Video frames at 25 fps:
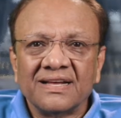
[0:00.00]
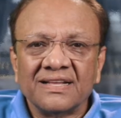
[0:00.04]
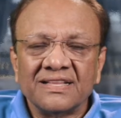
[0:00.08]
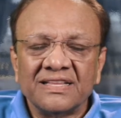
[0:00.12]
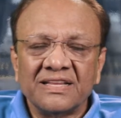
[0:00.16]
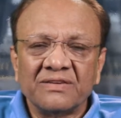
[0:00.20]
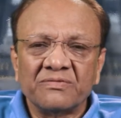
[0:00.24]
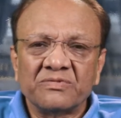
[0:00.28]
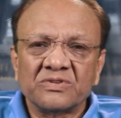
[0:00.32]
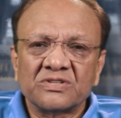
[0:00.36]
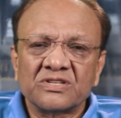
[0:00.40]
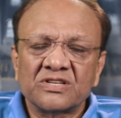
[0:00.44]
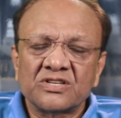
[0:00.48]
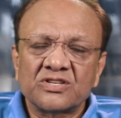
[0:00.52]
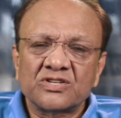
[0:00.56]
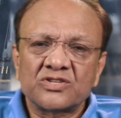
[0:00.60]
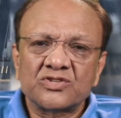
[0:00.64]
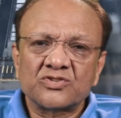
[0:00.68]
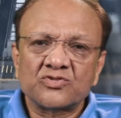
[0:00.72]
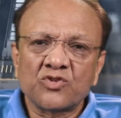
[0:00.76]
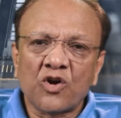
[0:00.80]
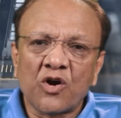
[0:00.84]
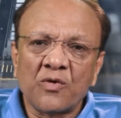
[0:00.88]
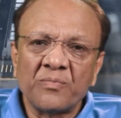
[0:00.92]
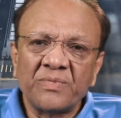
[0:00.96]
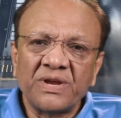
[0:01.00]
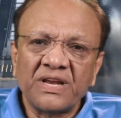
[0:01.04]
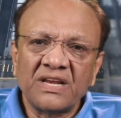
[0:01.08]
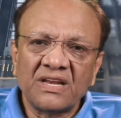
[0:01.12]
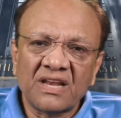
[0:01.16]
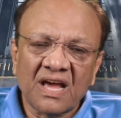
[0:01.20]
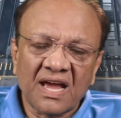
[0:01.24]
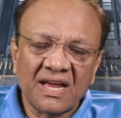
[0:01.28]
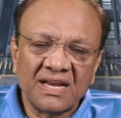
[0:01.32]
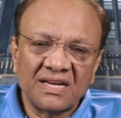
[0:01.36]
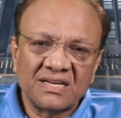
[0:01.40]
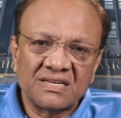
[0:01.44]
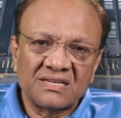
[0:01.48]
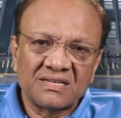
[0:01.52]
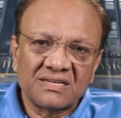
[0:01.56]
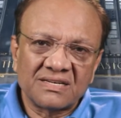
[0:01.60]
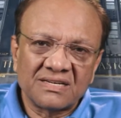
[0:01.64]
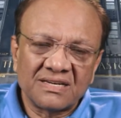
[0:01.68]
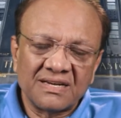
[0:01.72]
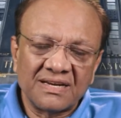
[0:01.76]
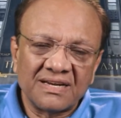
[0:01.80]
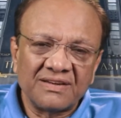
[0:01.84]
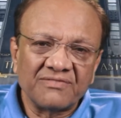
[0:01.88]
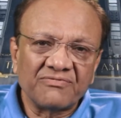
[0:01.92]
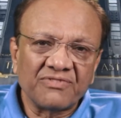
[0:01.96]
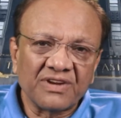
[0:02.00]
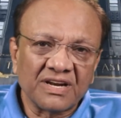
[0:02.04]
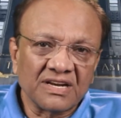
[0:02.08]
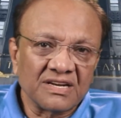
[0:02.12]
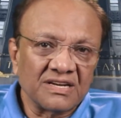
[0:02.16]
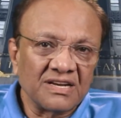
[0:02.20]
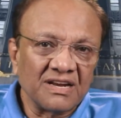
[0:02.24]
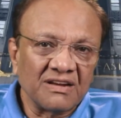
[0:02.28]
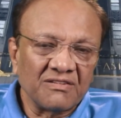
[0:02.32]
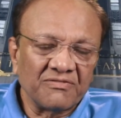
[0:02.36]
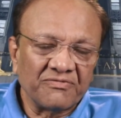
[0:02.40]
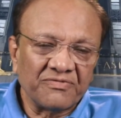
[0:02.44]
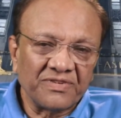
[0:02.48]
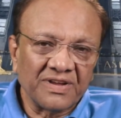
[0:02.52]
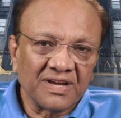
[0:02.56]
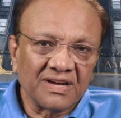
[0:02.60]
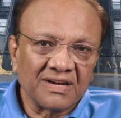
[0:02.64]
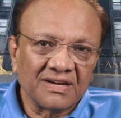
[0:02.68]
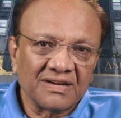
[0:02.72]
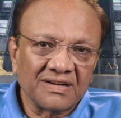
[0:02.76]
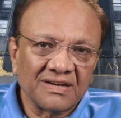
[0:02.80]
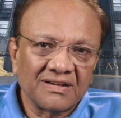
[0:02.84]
there was a stormy night in Philadelphia.